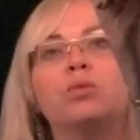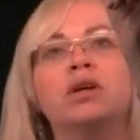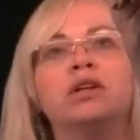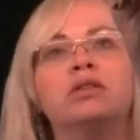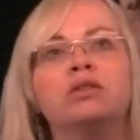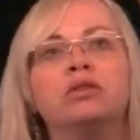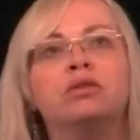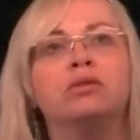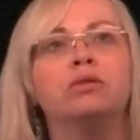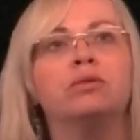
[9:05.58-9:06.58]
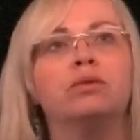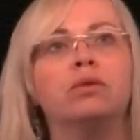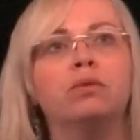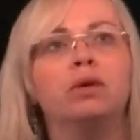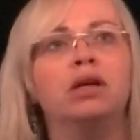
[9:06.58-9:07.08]
1, 2,
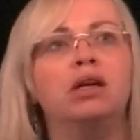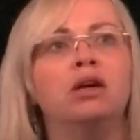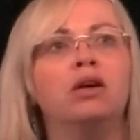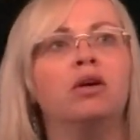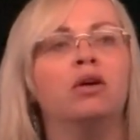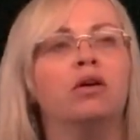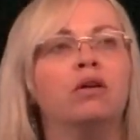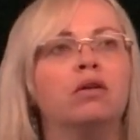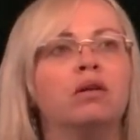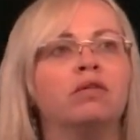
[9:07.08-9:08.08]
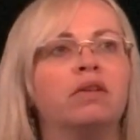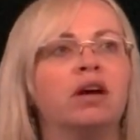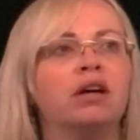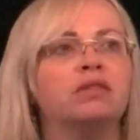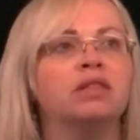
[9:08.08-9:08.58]
3, 4,
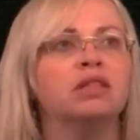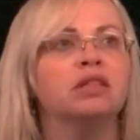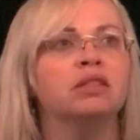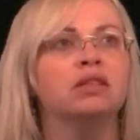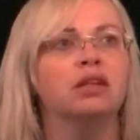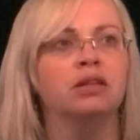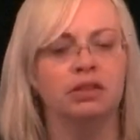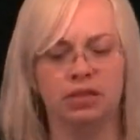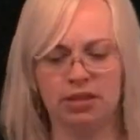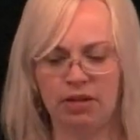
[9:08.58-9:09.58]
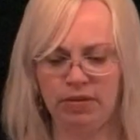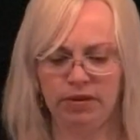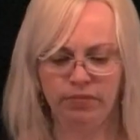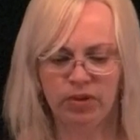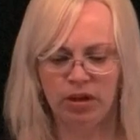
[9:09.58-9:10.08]
5, 6,
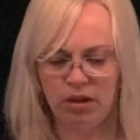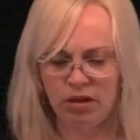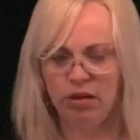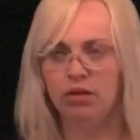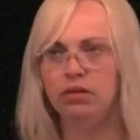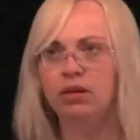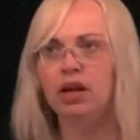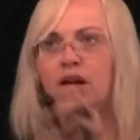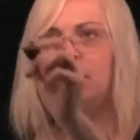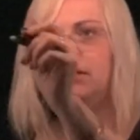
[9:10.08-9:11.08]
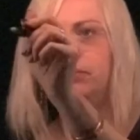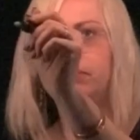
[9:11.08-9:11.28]
7. Okay.